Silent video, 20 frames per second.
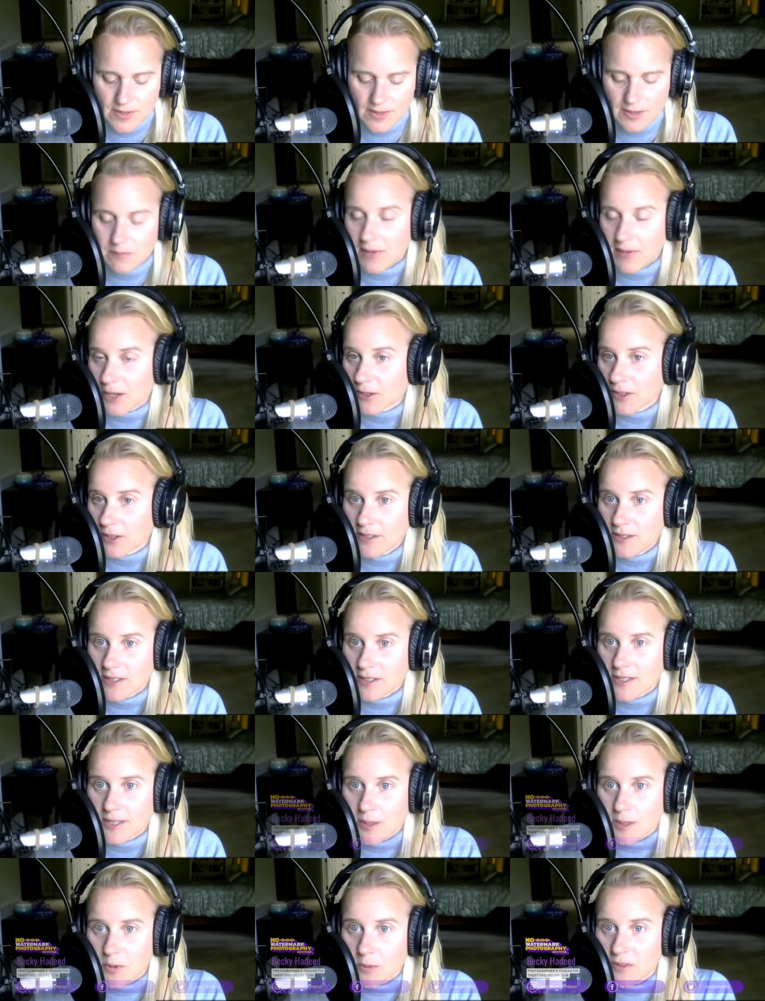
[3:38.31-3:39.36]
in Maryland, a
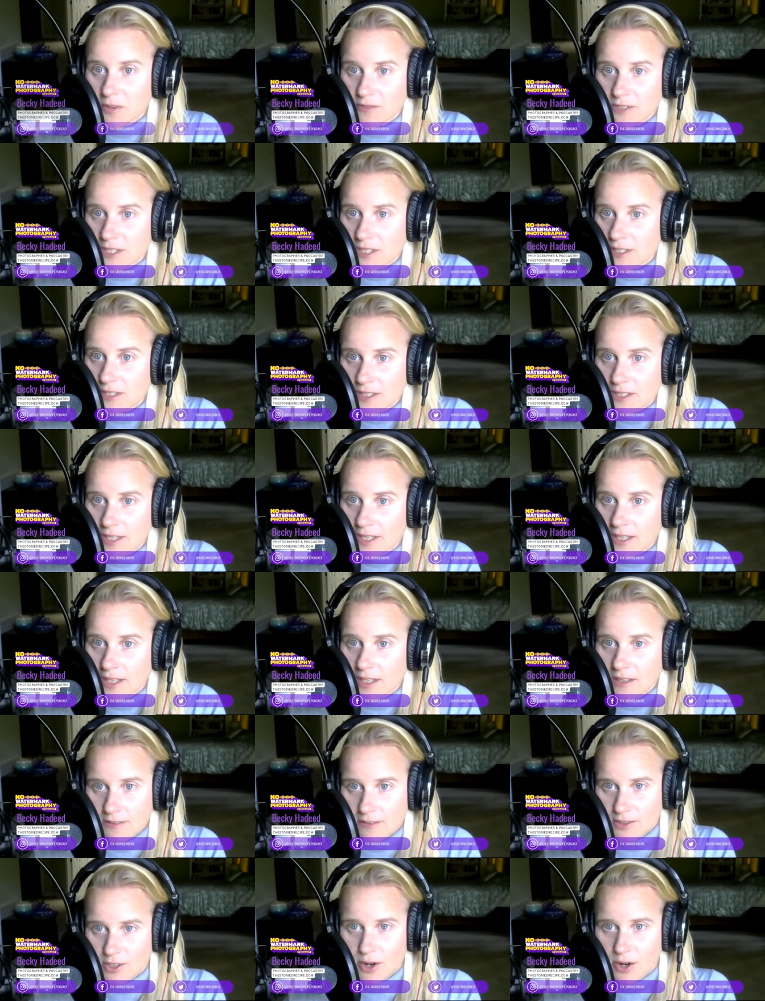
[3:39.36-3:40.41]
suburb of D
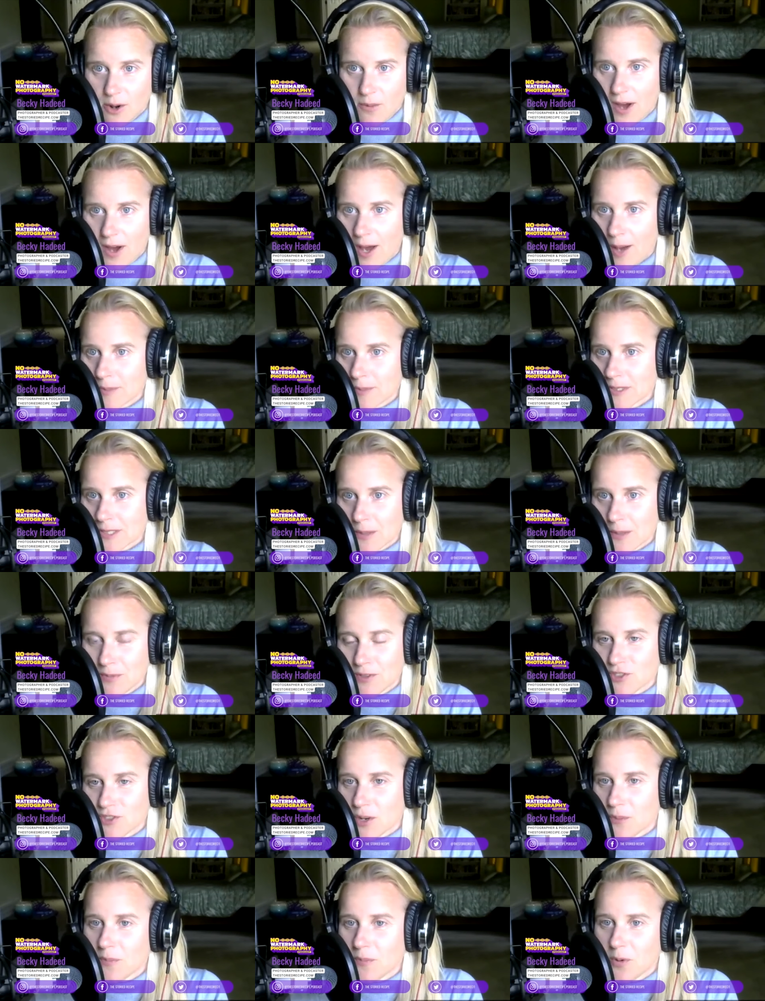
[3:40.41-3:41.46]
C, you know, a hop, skip, and
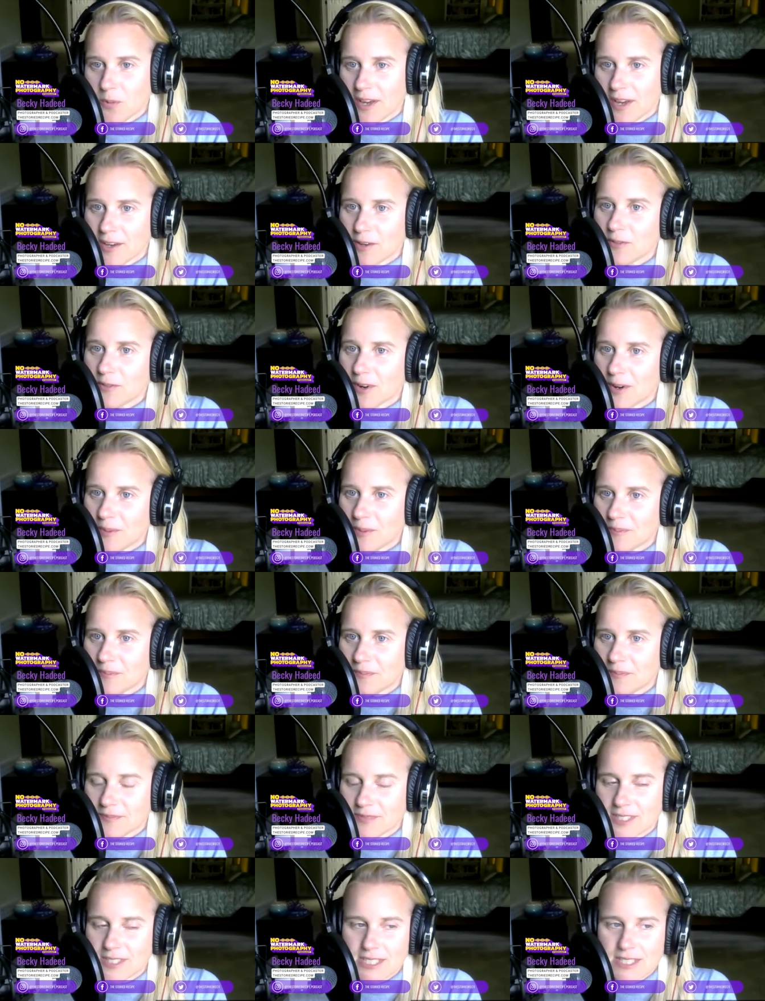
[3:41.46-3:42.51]
jump away from
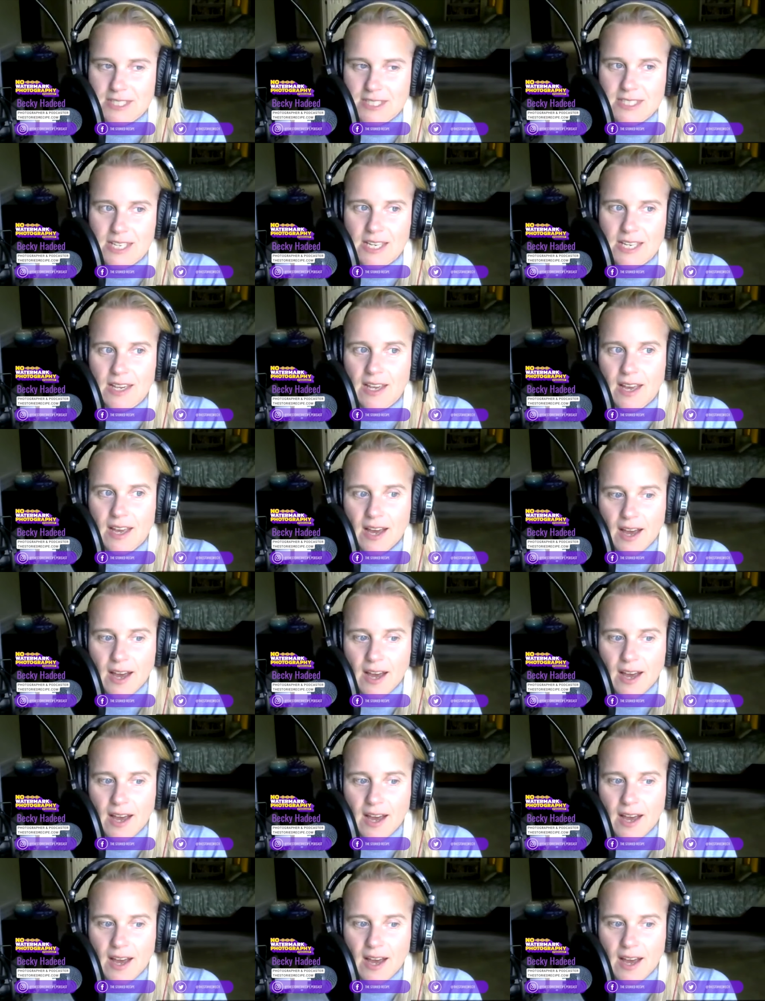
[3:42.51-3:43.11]
D C.